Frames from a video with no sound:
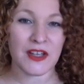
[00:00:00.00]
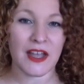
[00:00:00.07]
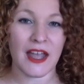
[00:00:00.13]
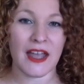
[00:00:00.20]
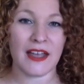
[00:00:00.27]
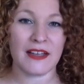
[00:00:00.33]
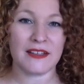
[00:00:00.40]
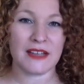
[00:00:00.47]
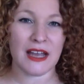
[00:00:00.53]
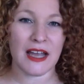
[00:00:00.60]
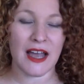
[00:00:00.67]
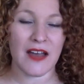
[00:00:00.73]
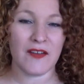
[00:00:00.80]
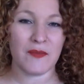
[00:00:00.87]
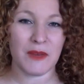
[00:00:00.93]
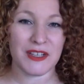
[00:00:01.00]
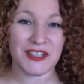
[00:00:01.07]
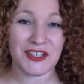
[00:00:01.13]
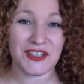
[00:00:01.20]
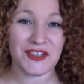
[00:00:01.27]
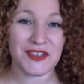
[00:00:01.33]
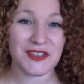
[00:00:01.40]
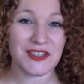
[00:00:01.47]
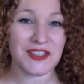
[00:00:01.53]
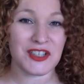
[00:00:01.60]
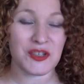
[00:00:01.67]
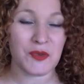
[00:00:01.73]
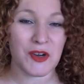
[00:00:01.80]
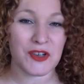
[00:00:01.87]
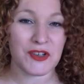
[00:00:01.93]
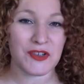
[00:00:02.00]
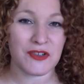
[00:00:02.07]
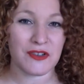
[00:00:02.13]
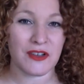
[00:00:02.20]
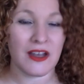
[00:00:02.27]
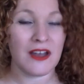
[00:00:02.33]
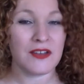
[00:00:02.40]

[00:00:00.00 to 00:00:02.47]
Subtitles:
and I have my dishes in the dishwasher,